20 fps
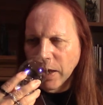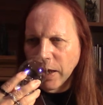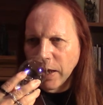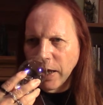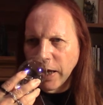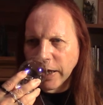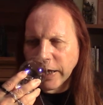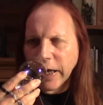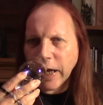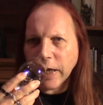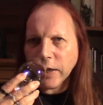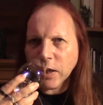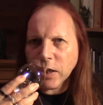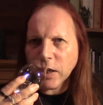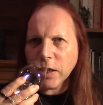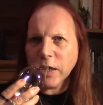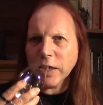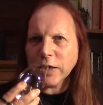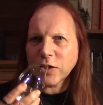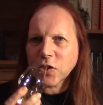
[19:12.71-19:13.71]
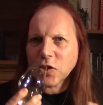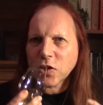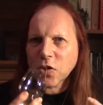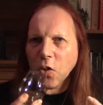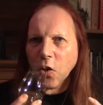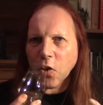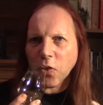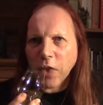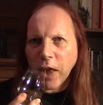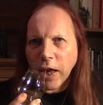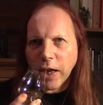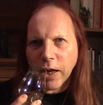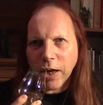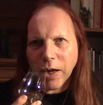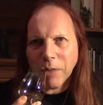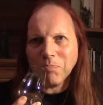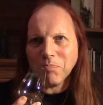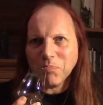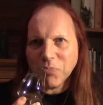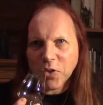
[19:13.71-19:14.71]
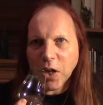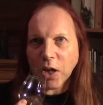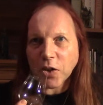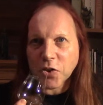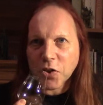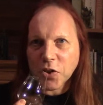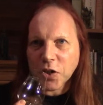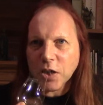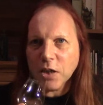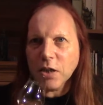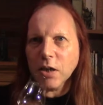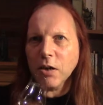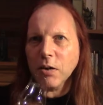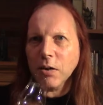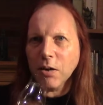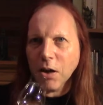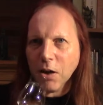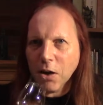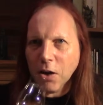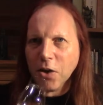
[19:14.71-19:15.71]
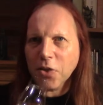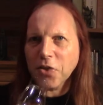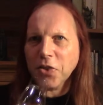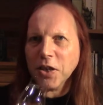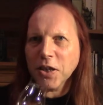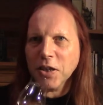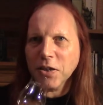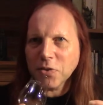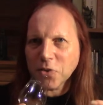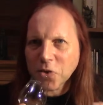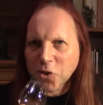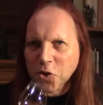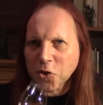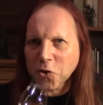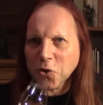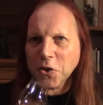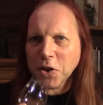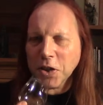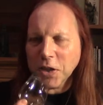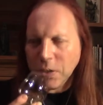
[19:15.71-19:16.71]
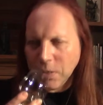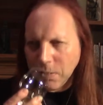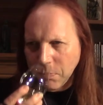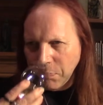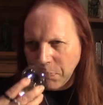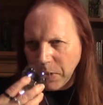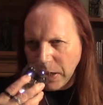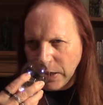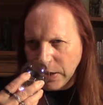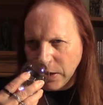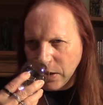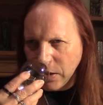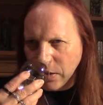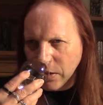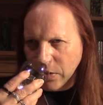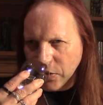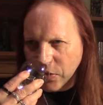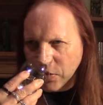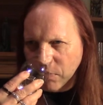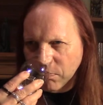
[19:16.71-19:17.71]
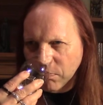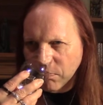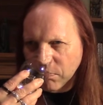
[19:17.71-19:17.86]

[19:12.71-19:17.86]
again, it's got that dusty, earthy, sooty peatiness.